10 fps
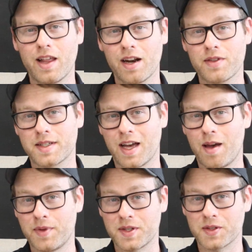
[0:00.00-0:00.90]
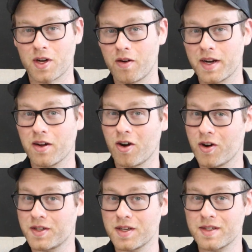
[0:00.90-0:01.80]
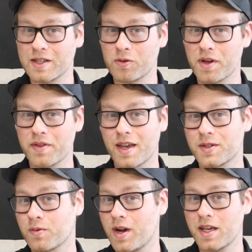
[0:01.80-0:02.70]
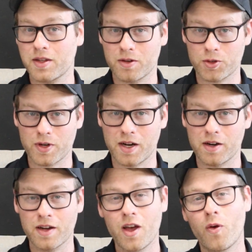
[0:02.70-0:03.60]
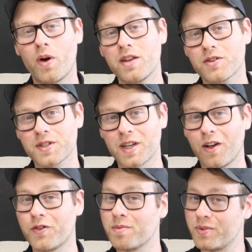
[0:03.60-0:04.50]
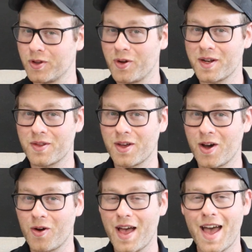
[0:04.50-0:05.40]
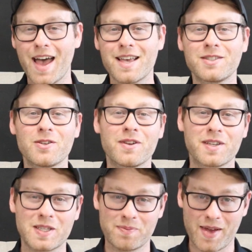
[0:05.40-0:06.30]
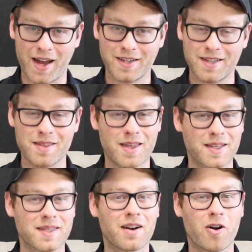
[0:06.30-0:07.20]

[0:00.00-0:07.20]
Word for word: lot of the time, this is already hard to deal with as a regular trainer. When you're self employed, though, as you'd expect, things get